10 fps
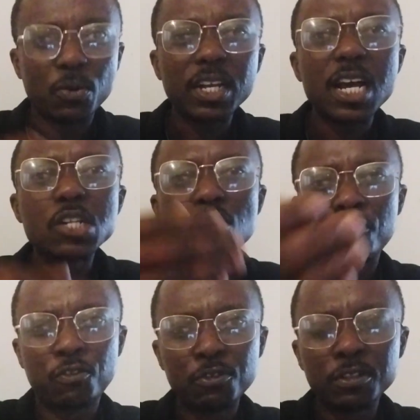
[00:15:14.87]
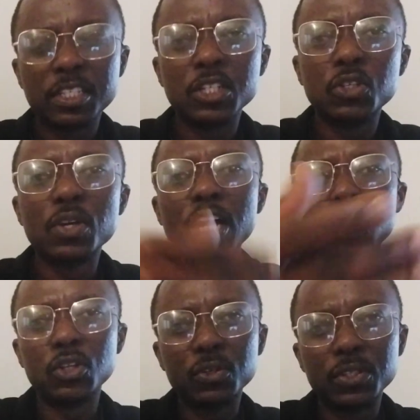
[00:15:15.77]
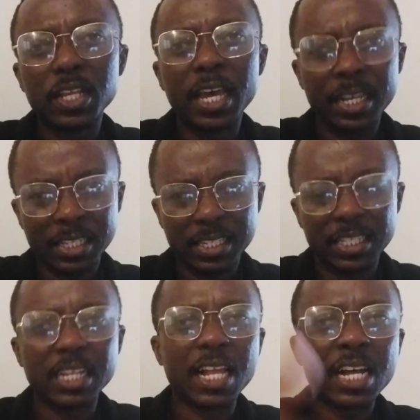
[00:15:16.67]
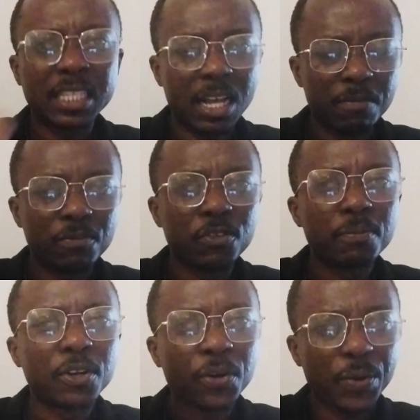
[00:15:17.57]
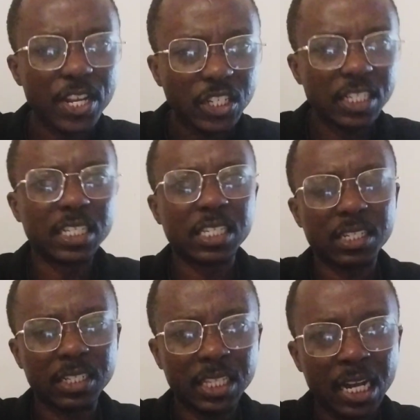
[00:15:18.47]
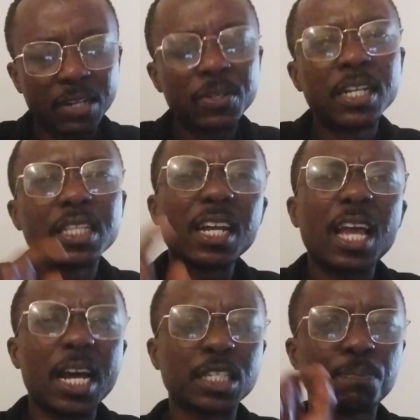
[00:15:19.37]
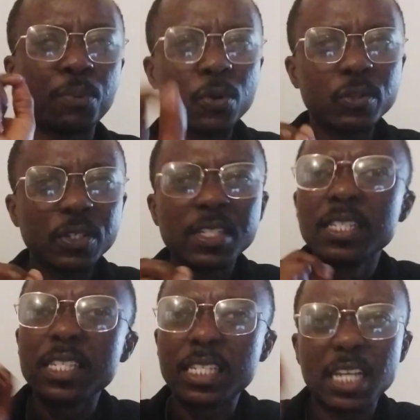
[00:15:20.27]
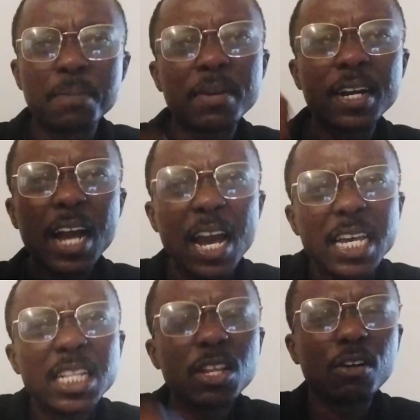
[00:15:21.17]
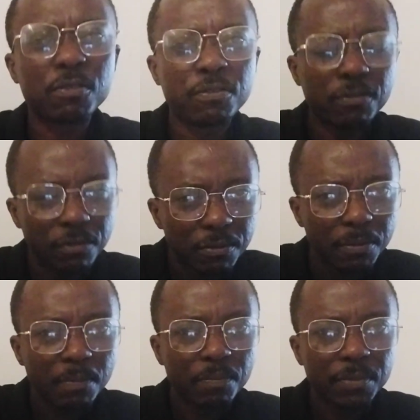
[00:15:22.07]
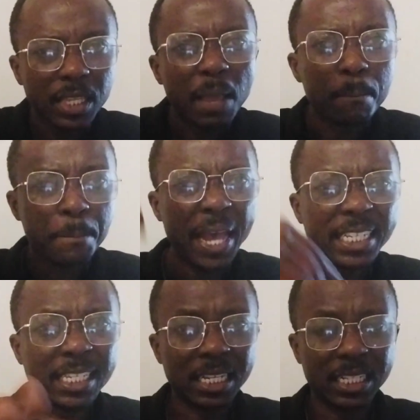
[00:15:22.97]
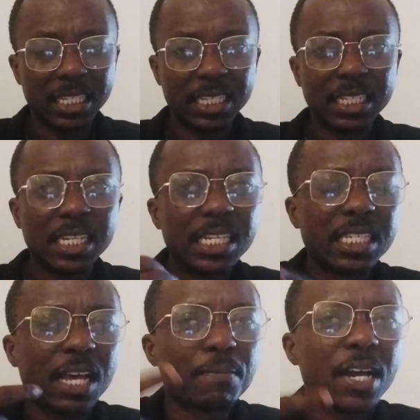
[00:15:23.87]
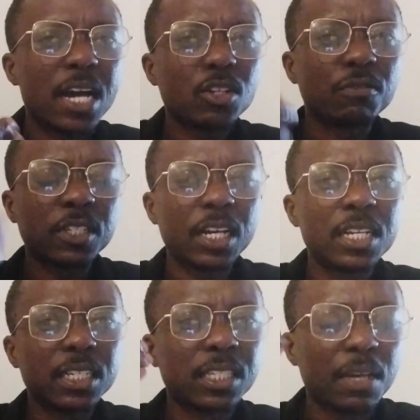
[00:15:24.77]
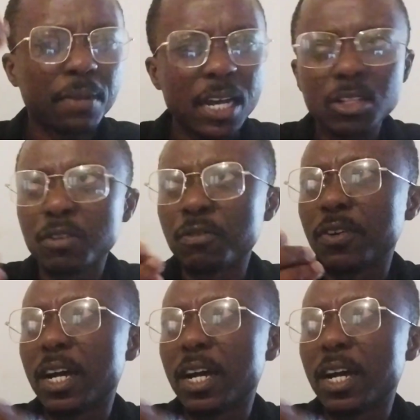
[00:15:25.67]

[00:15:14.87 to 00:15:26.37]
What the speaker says: kind of food did you alone eat, Nana Adam, from creation till now that has brought some kind of burden, some kind of challenges, some kind of